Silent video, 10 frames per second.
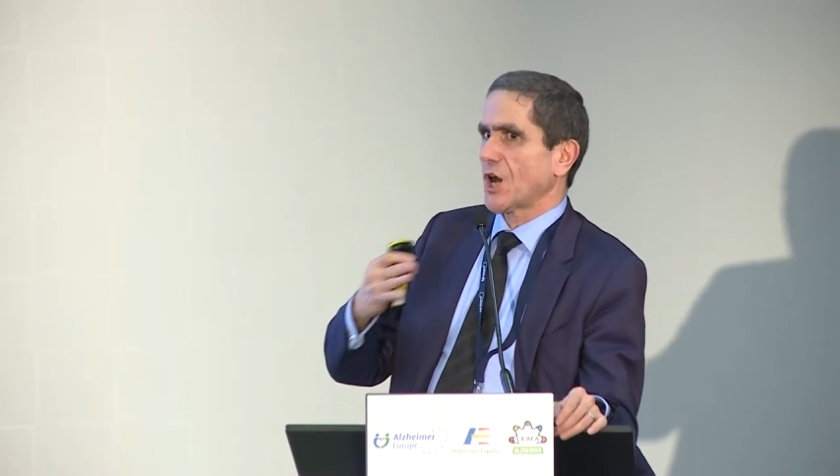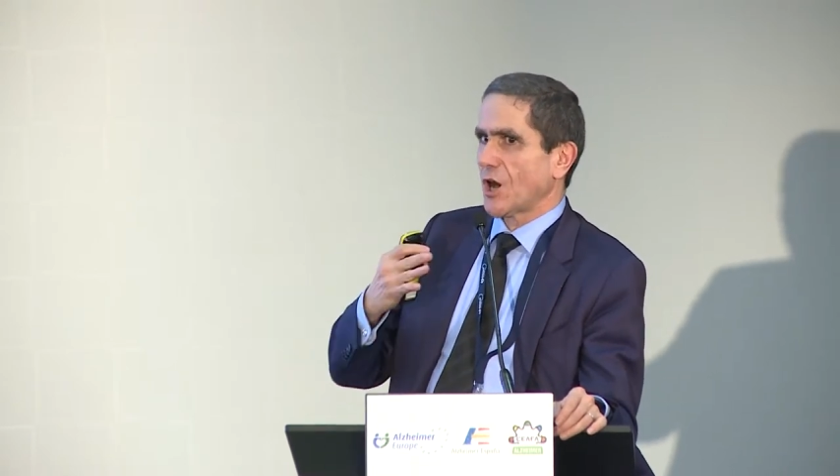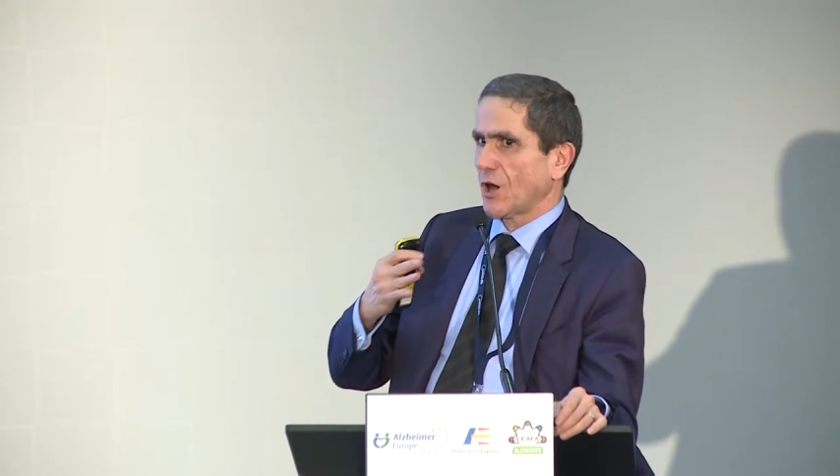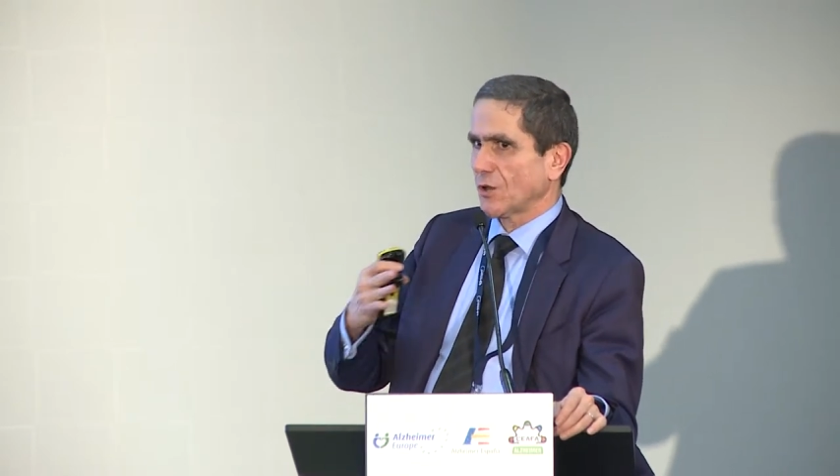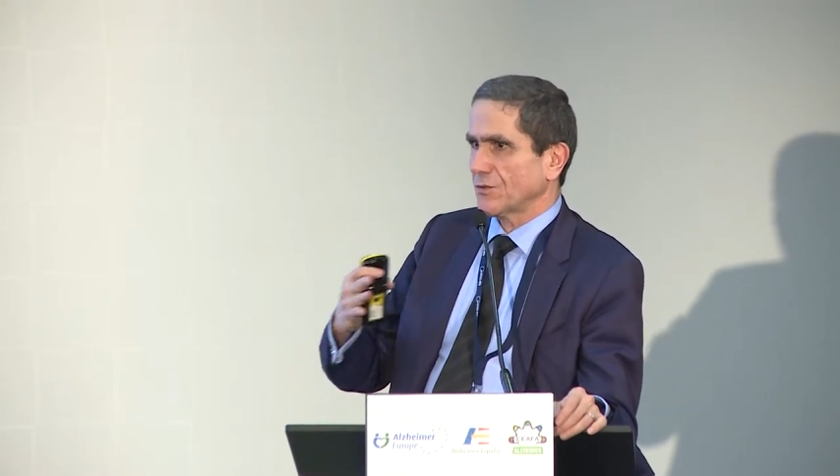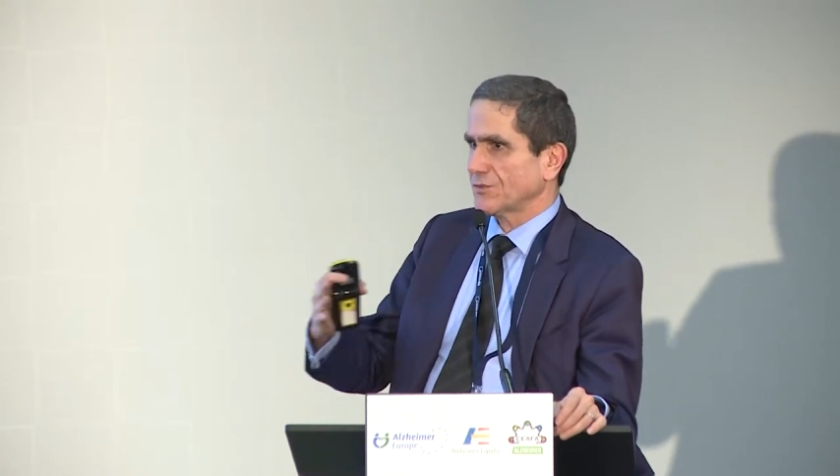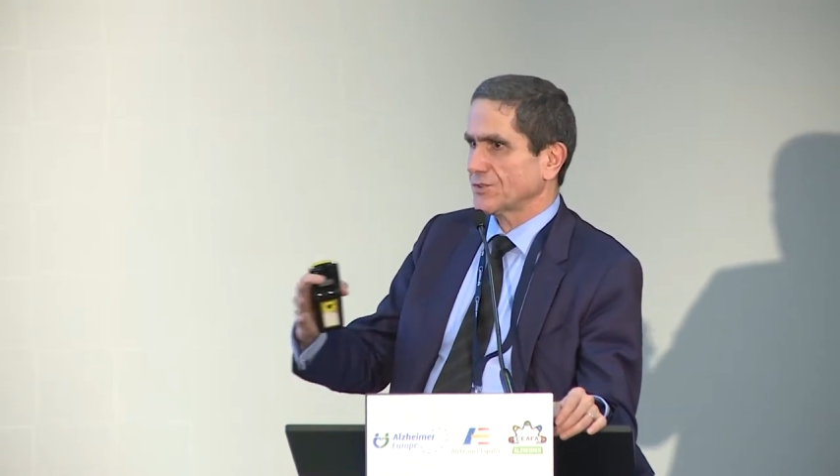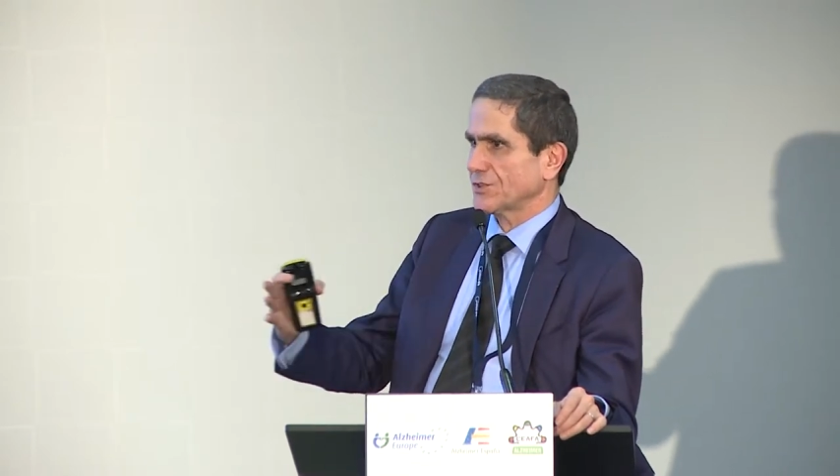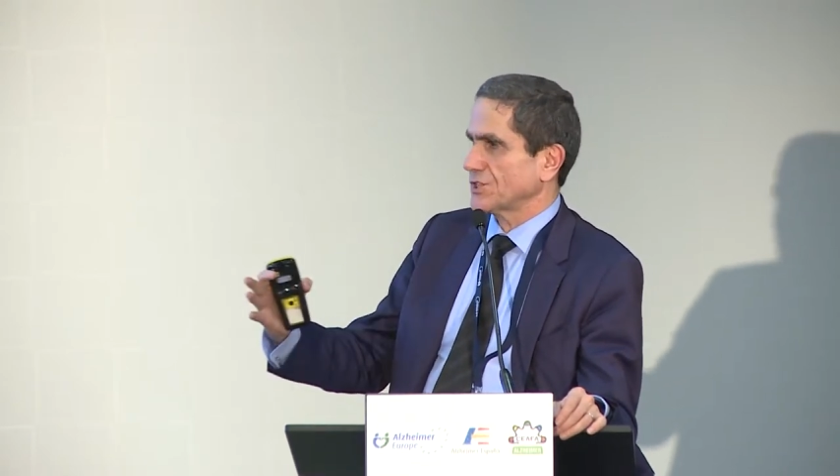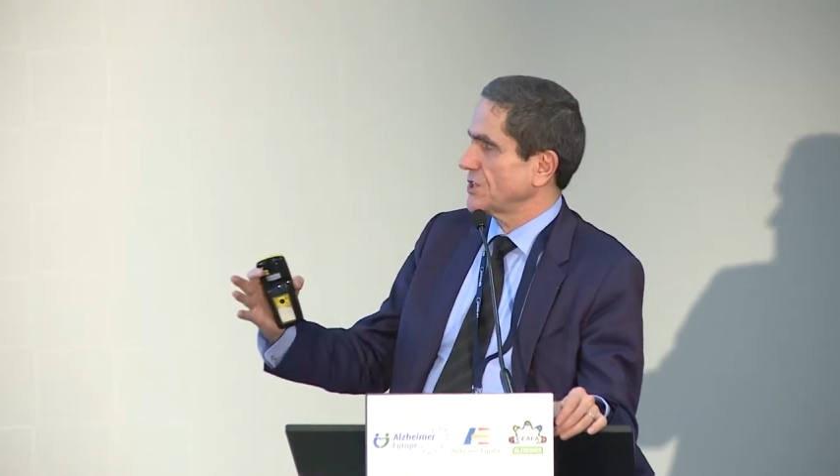all over
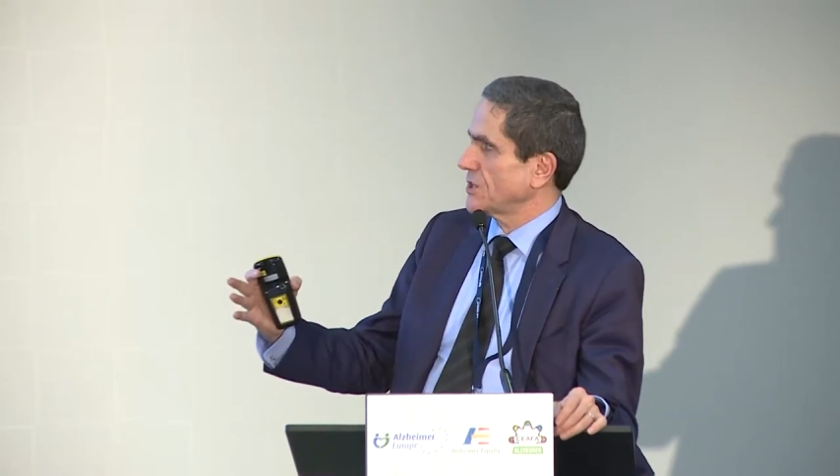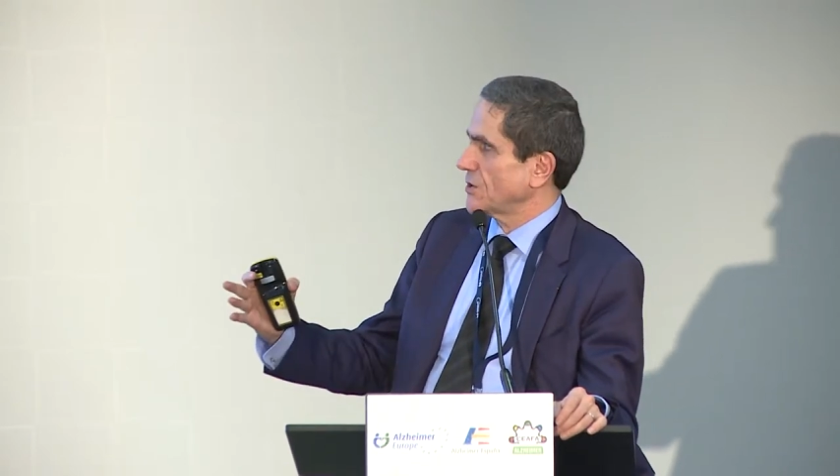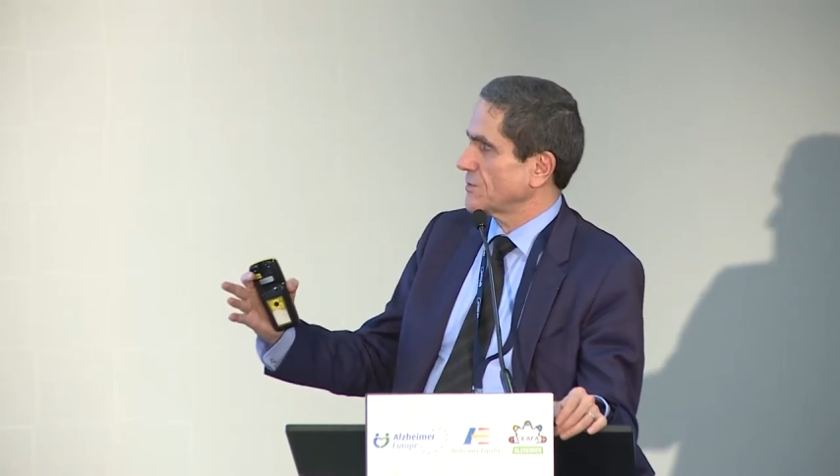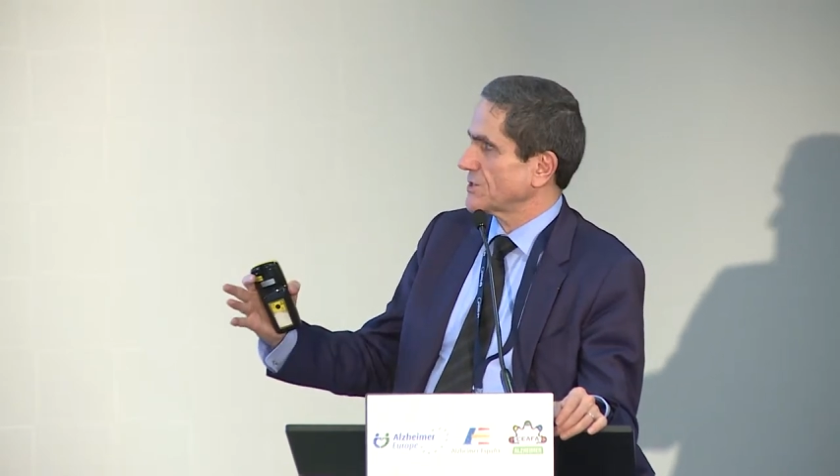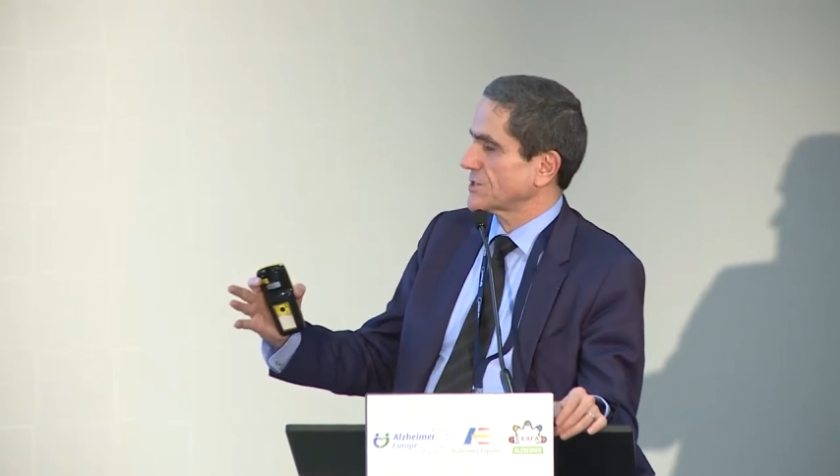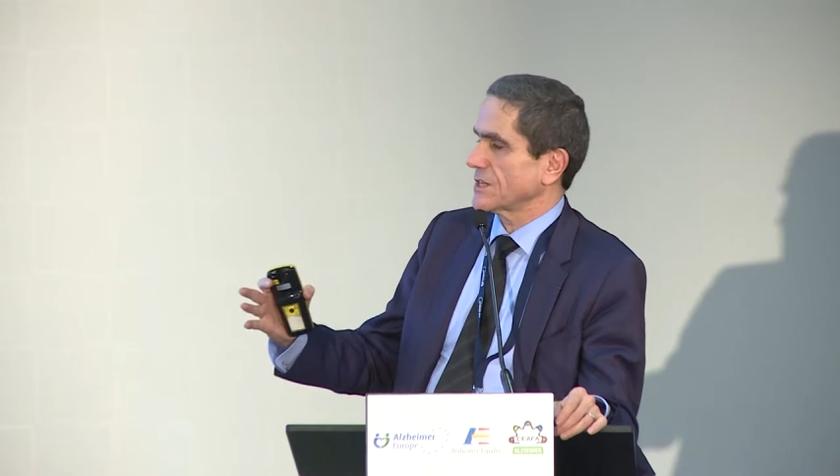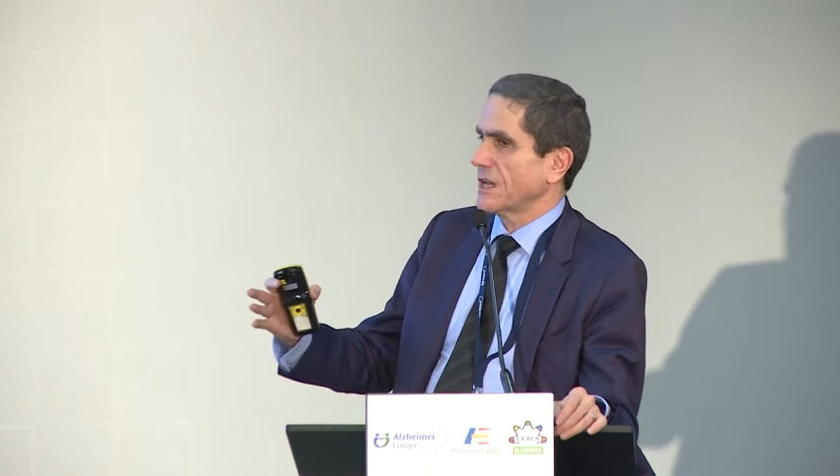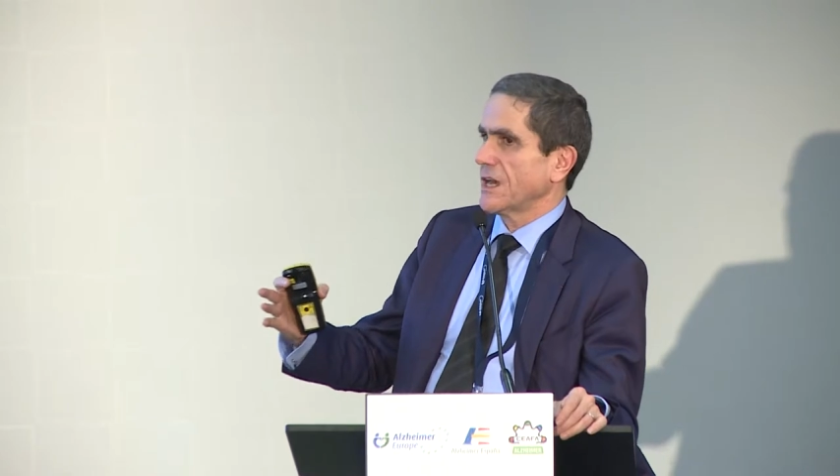the genomes